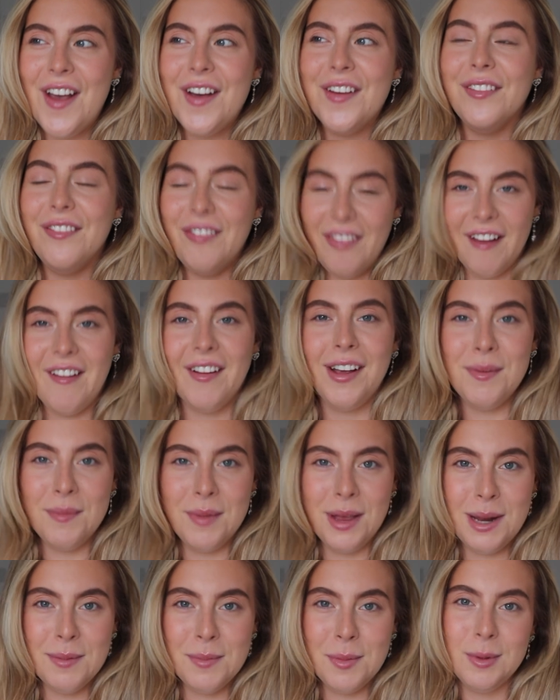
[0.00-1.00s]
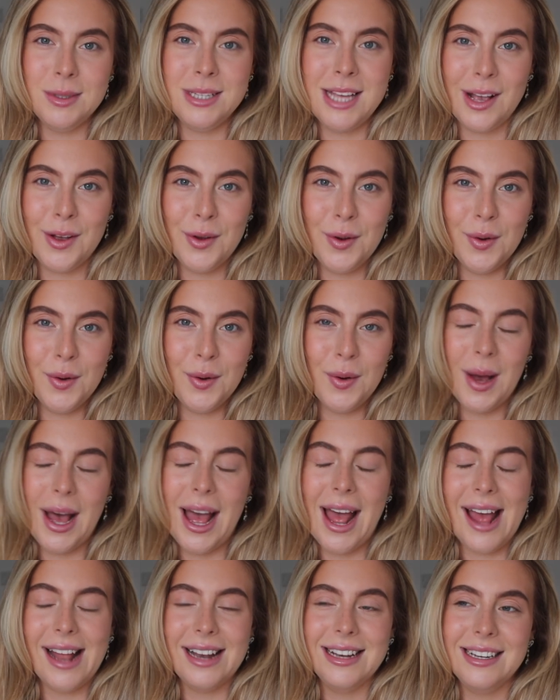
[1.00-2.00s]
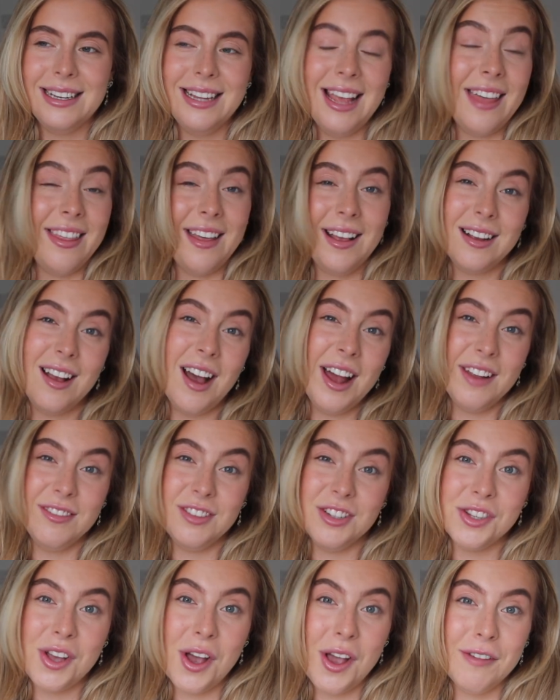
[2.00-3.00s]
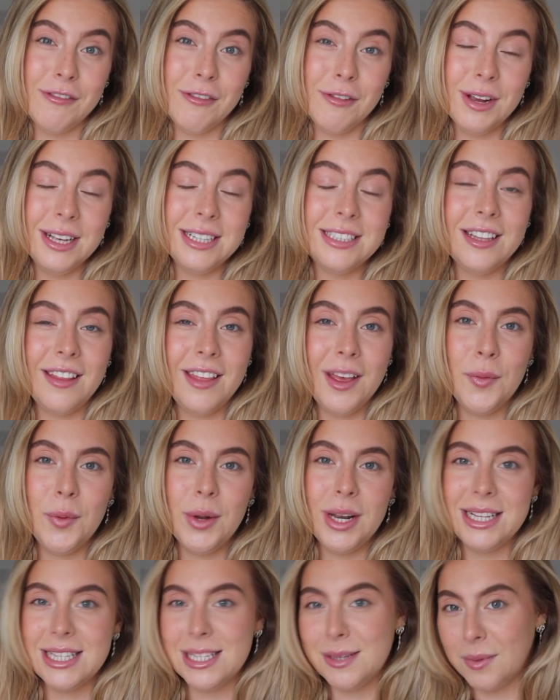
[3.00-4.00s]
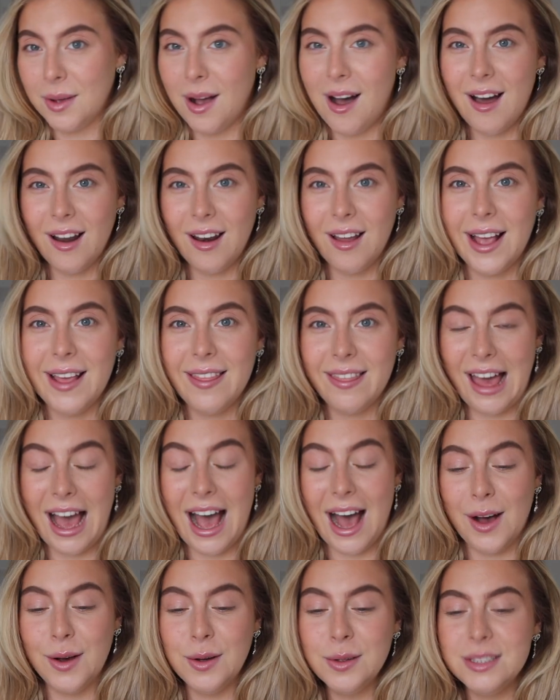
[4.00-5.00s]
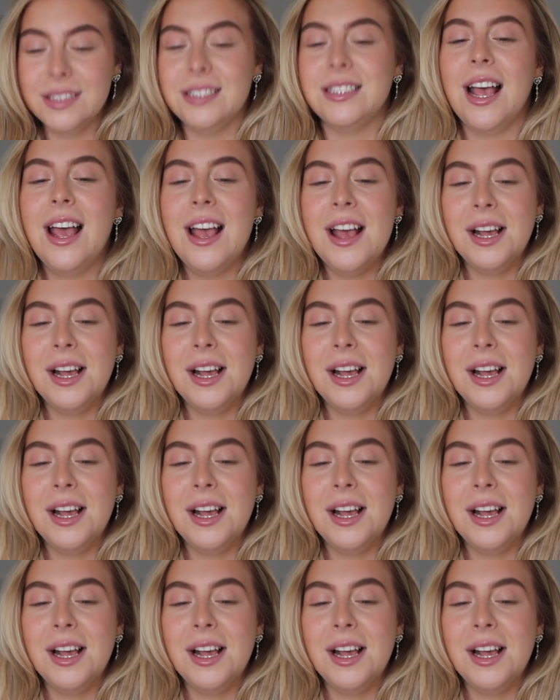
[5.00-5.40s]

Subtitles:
very minimal decor, and yeah, they're kind of just over it, so they wanted some colour in the house.